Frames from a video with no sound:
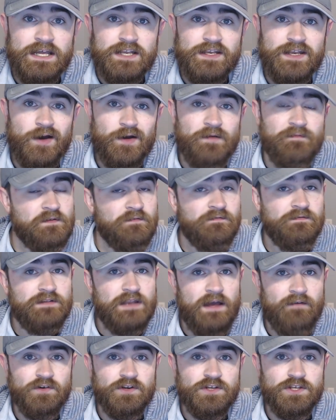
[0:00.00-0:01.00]
Now, if you've
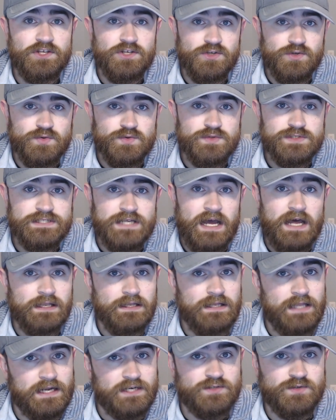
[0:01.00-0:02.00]
never used
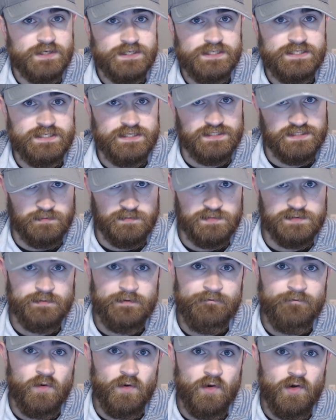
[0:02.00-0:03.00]
electric systems
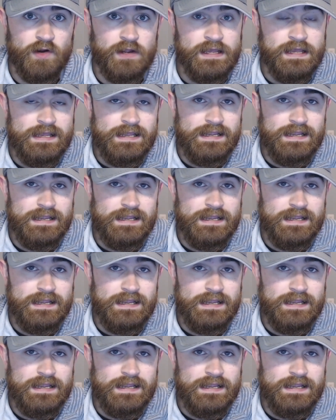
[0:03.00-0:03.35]
before,